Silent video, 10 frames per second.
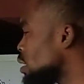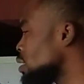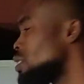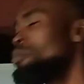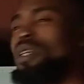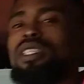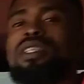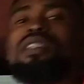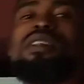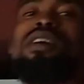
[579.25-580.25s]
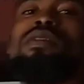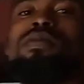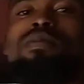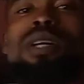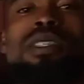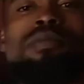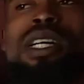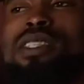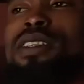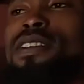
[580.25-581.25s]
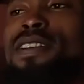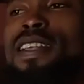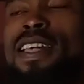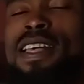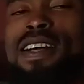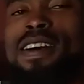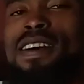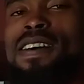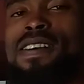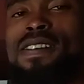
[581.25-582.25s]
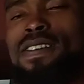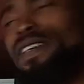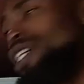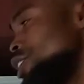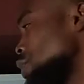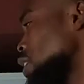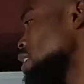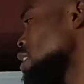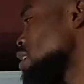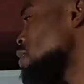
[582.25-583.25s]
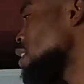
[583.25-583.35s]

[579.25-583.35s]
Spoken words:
is the basics of mathematics. You enjoy this,